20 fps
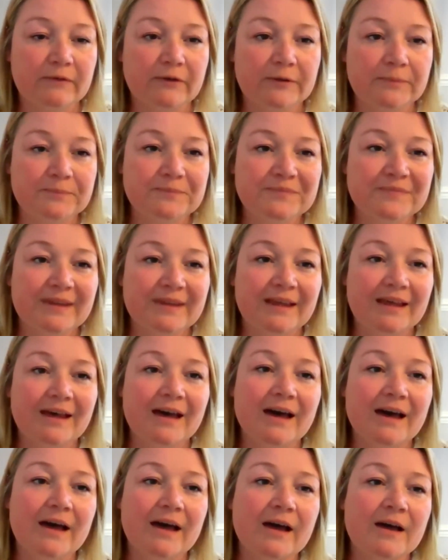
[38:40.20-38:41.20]
Evan.
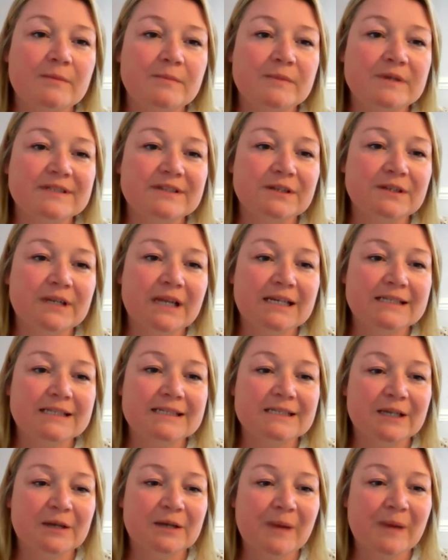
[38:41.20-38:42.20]
So
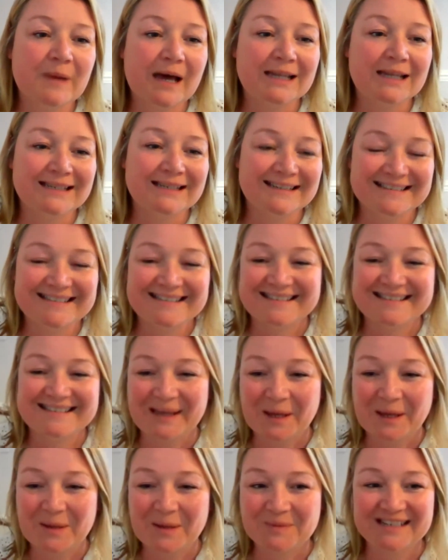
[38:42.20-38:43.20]
next, Alex
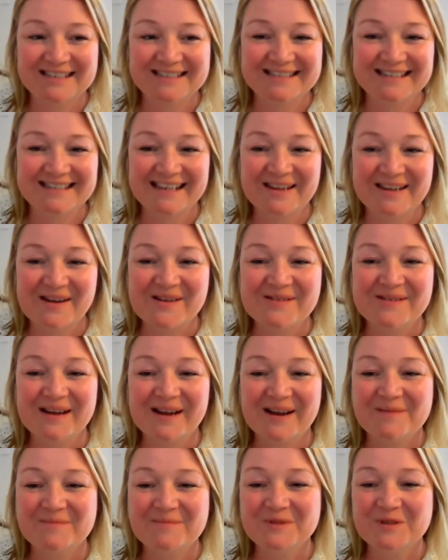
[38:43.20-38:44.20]
Hipkiss,
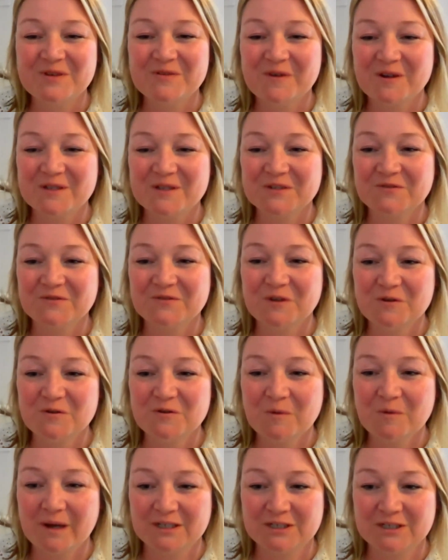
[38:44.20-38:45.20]
hello. You've asked a
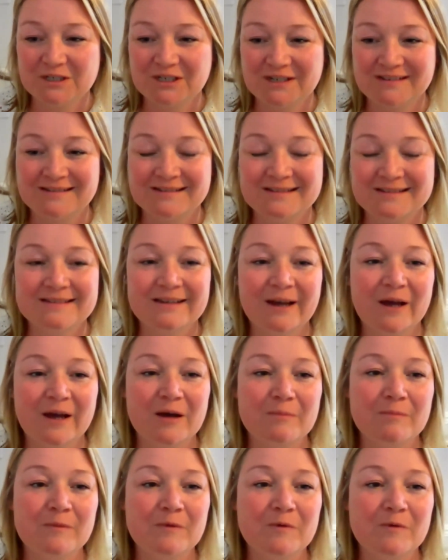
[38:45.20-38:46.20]
few questions.
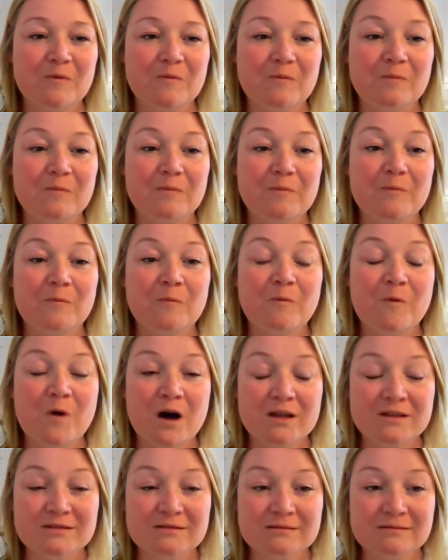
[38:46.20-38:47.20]

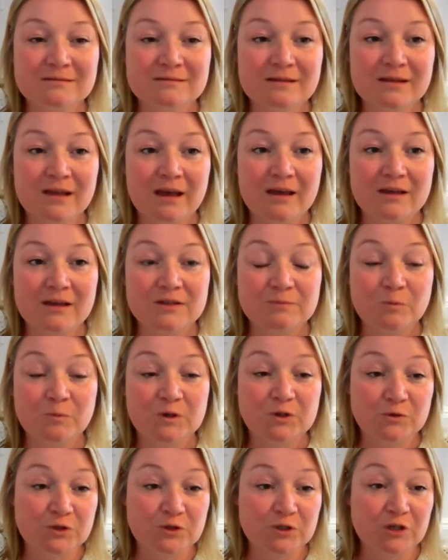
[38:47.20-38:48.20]
One
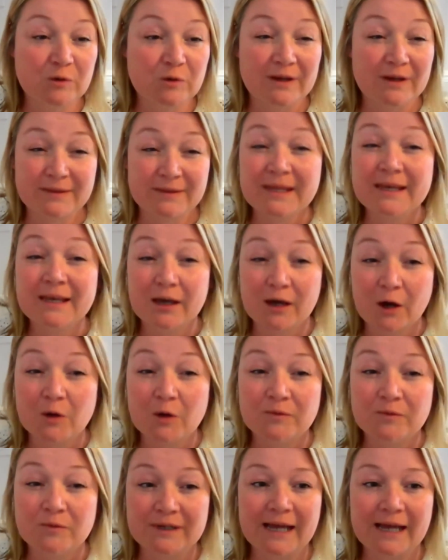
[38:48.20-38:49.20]
or two, I think,
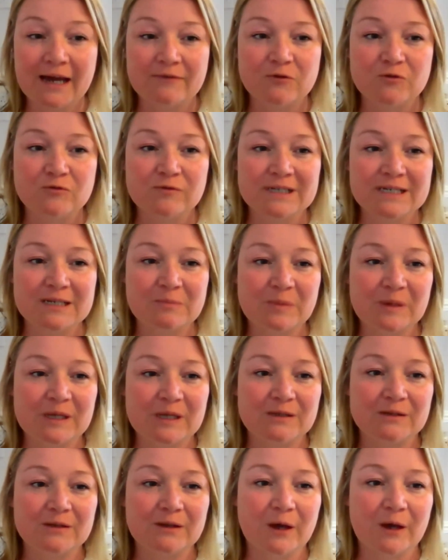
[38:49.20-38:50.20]
hopefully have already
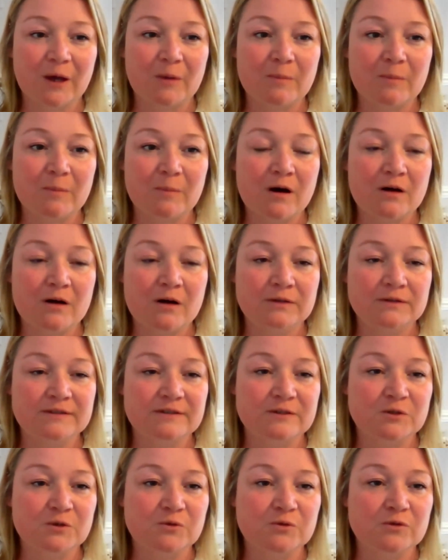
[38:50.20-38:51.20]
been
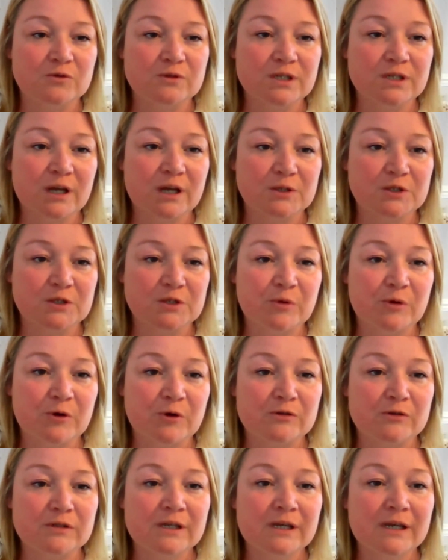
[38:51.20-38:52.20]
answered or touched
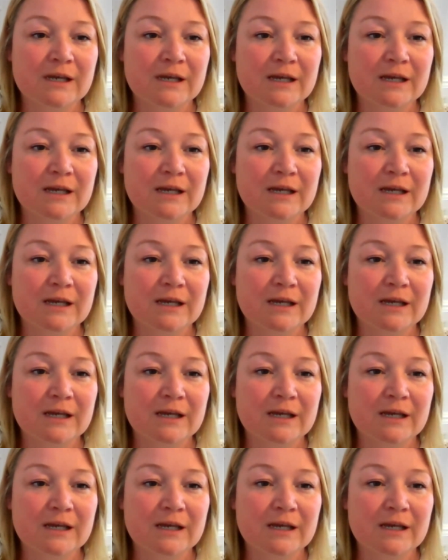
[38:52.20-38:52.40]
upon